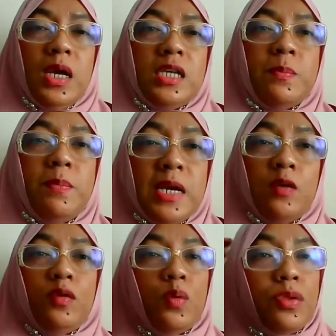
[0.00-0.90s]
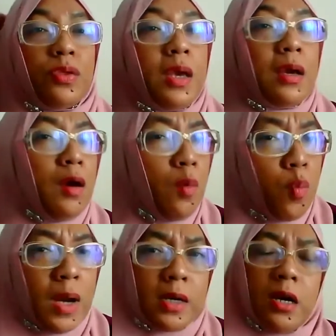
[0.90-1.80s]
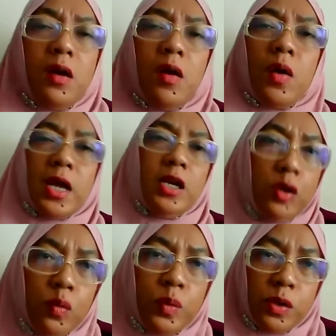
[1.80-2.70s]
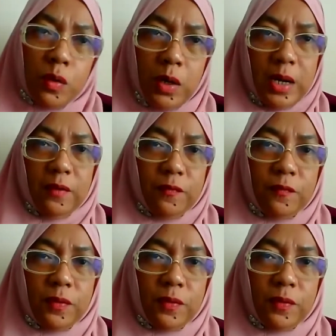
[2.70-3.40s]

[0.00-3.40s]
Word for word: it's to make you to think what the law can do with your life.